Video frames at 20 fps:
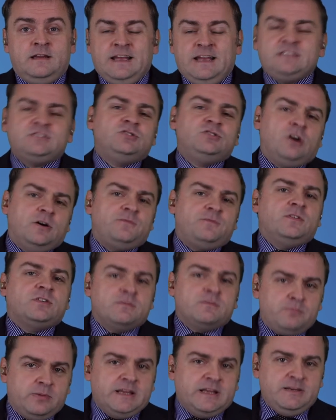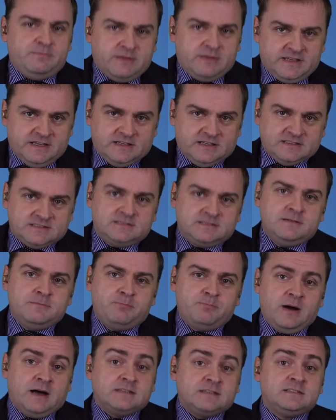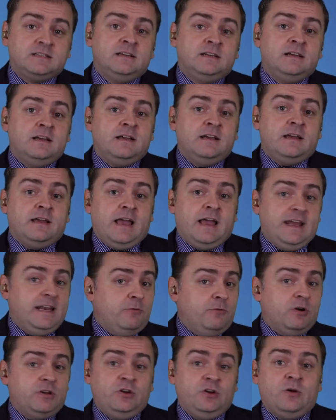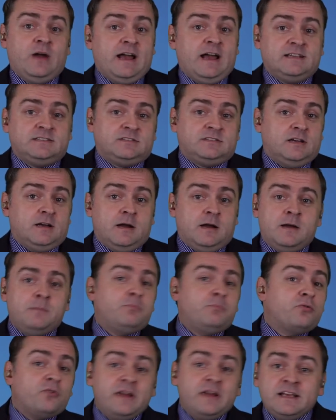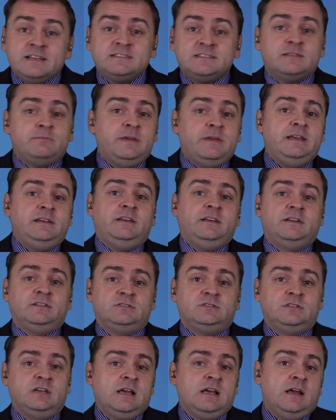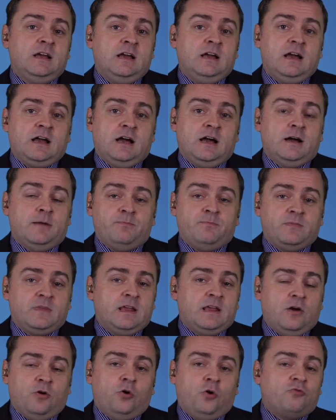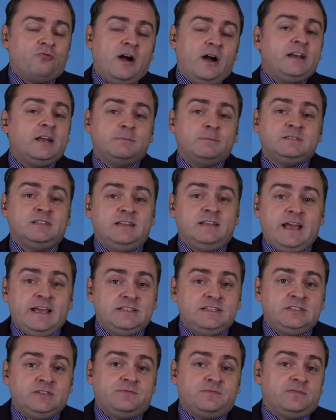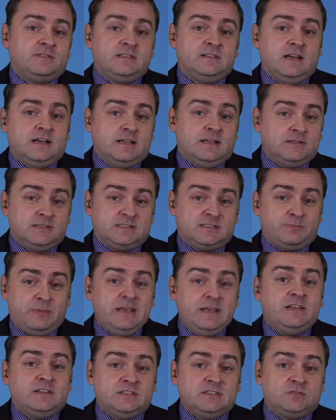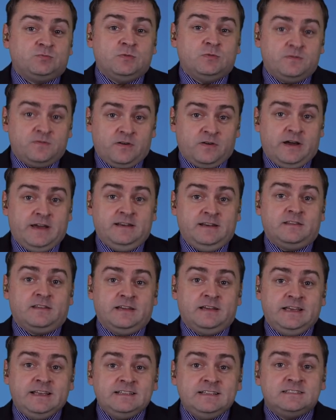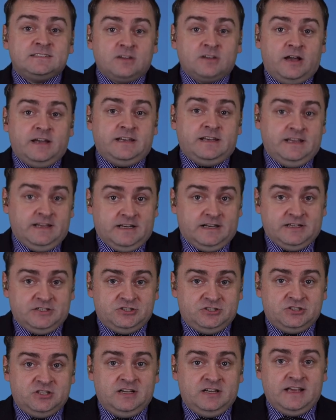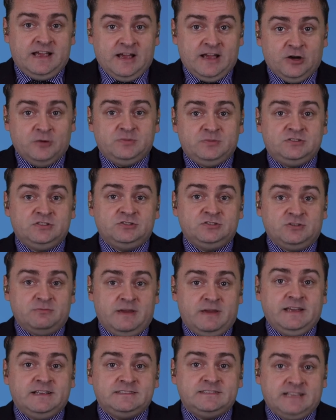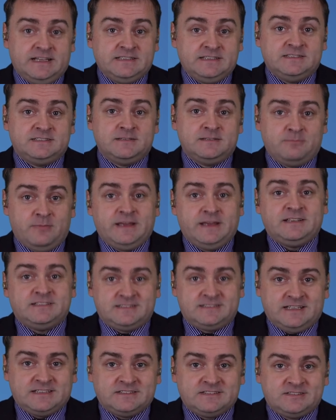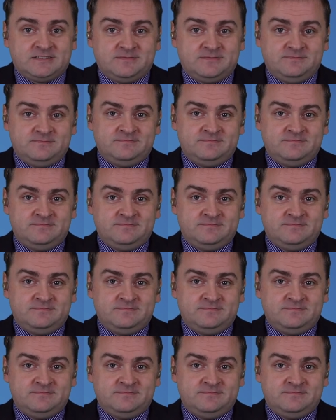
It's not for complete beginners, but anyone who has a pre-intermediate or right up to native speakers will find that Inside English helps to make tense make sense.